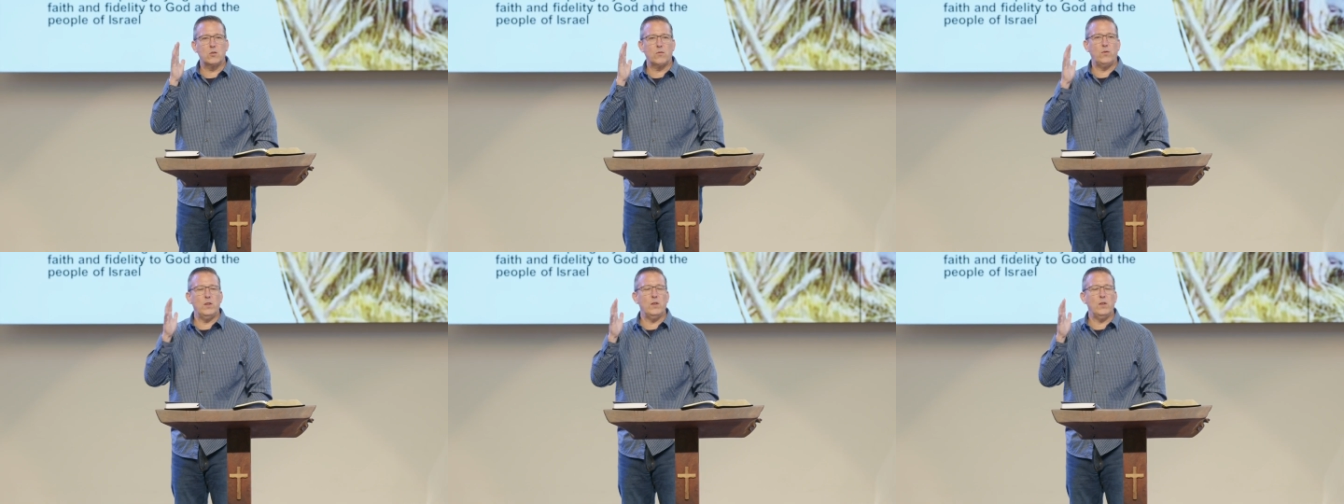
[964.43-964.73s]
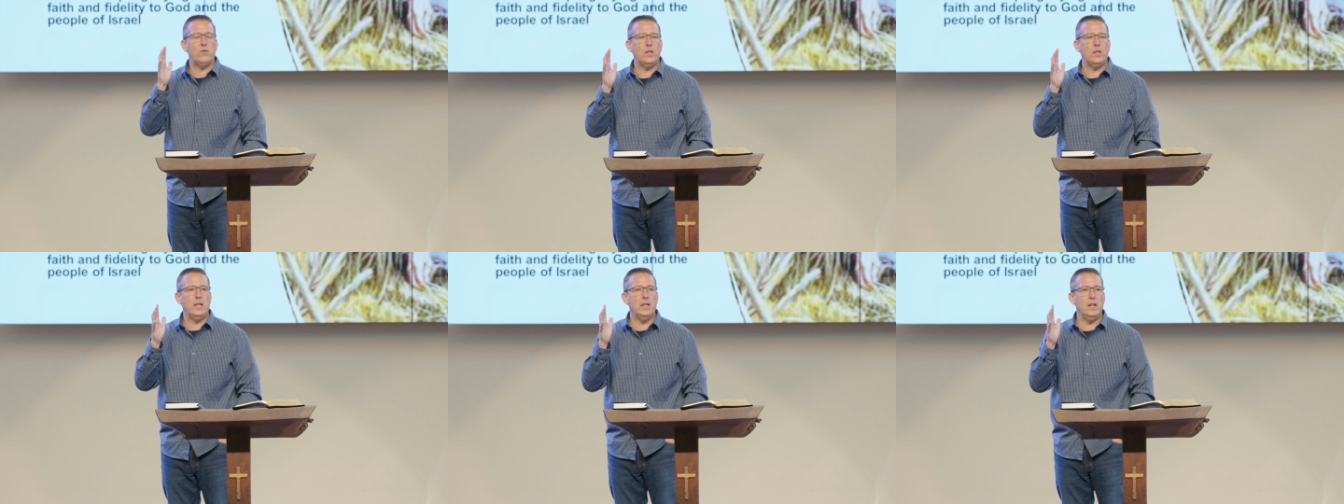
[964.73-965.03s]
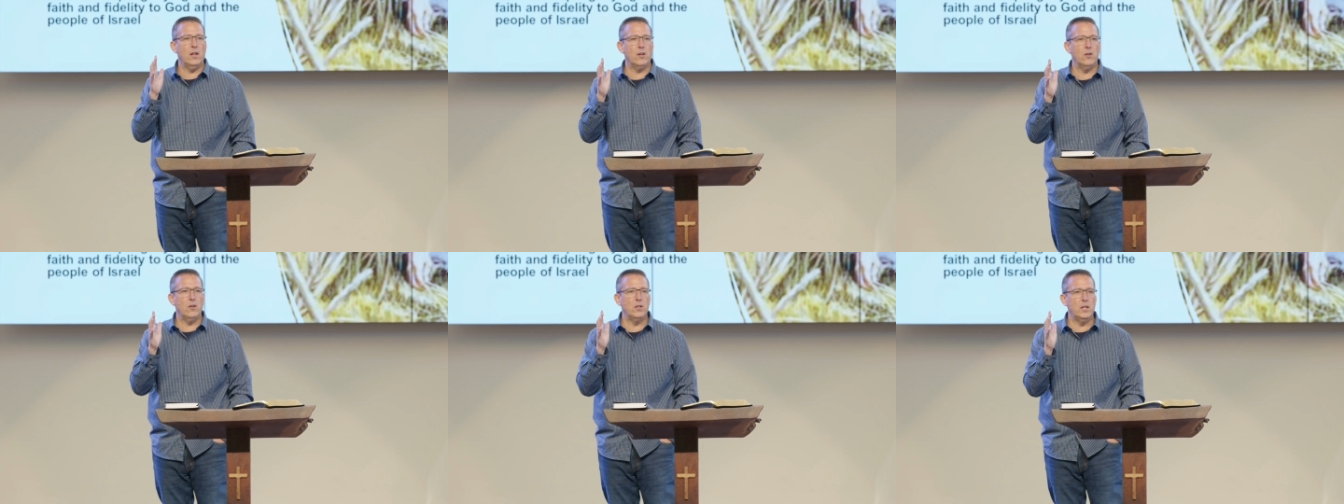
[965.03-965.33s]

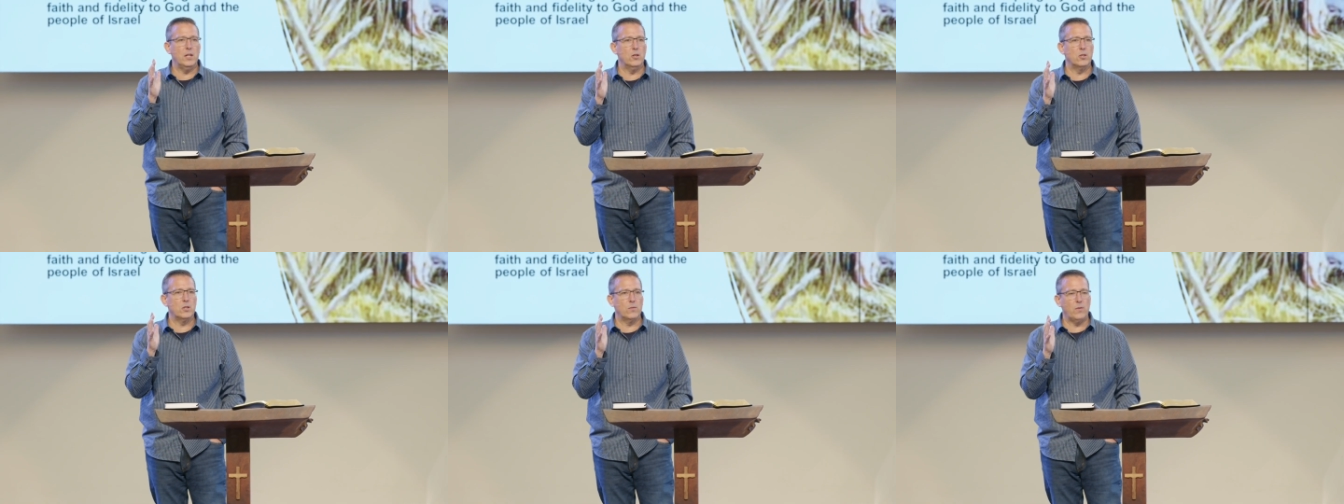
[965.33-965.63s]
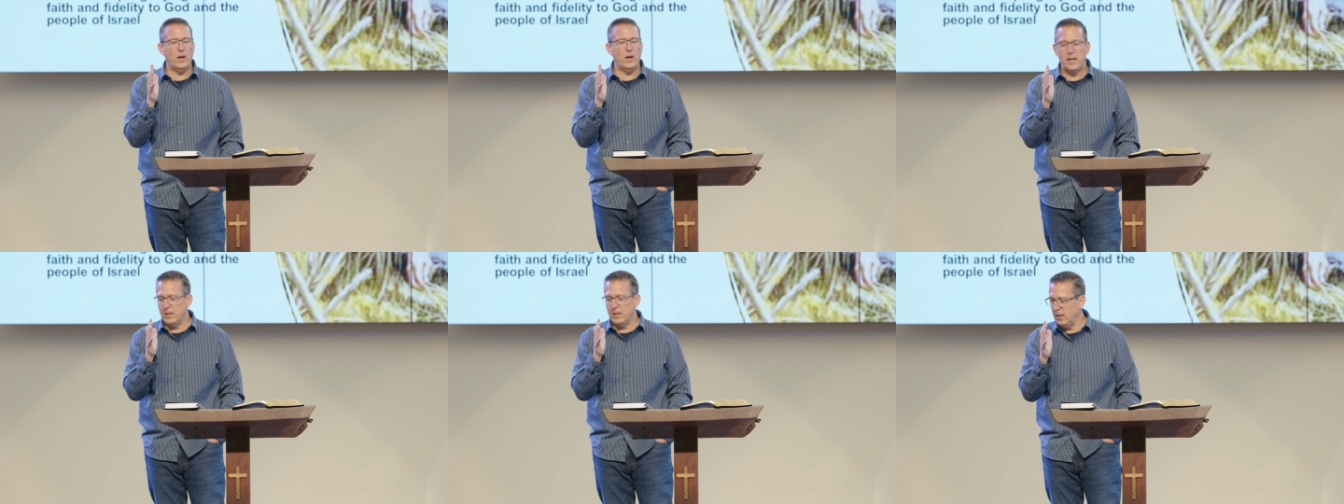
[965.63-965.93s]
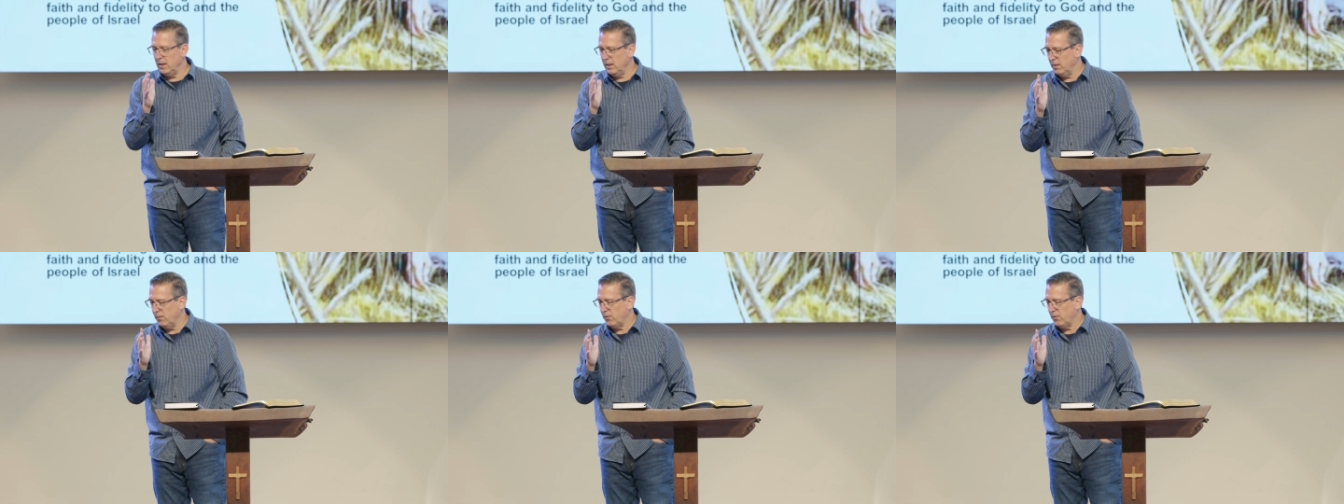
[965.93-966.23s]
1500 years of
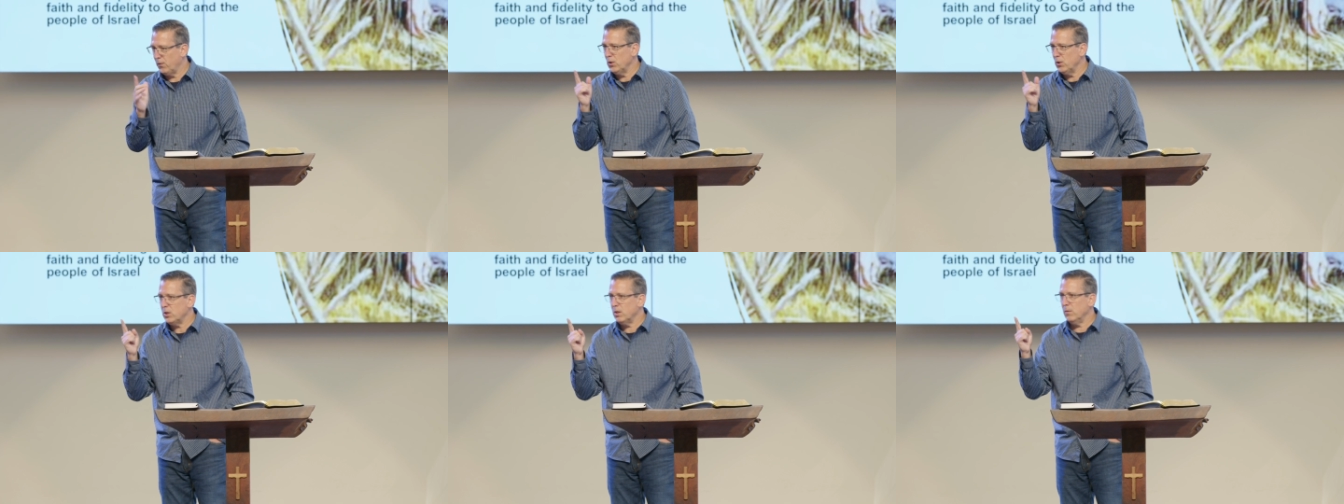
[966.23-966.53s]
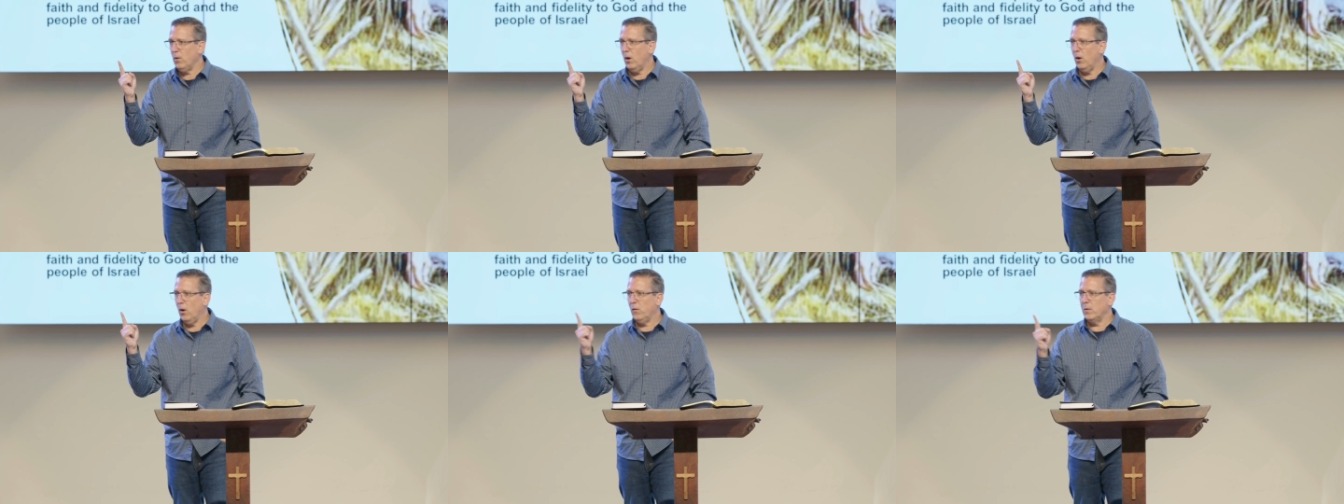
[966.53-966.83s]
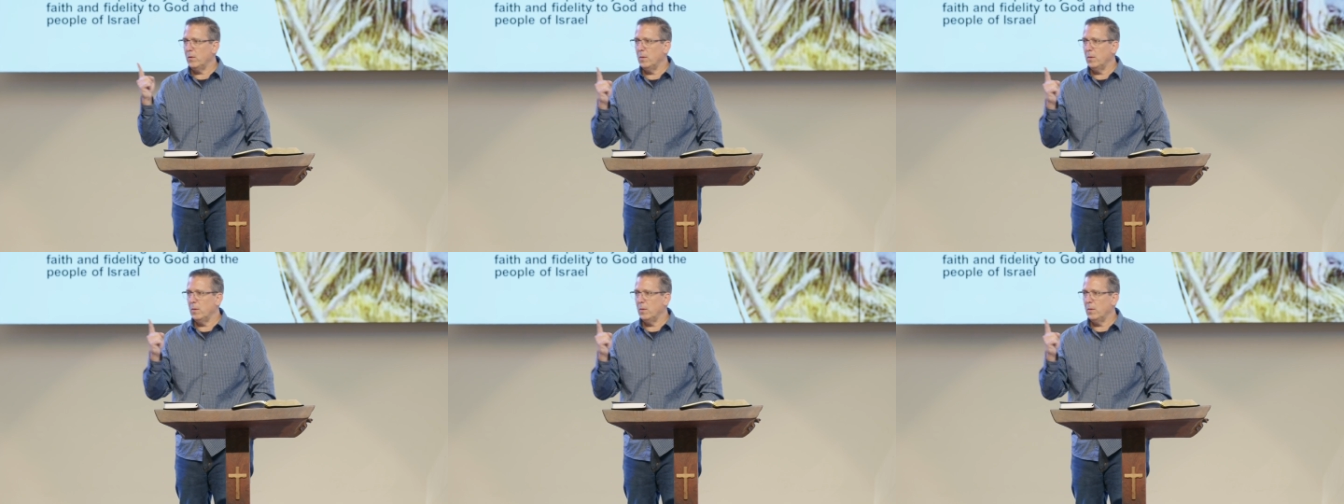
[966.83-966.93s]
idea. First of all, from the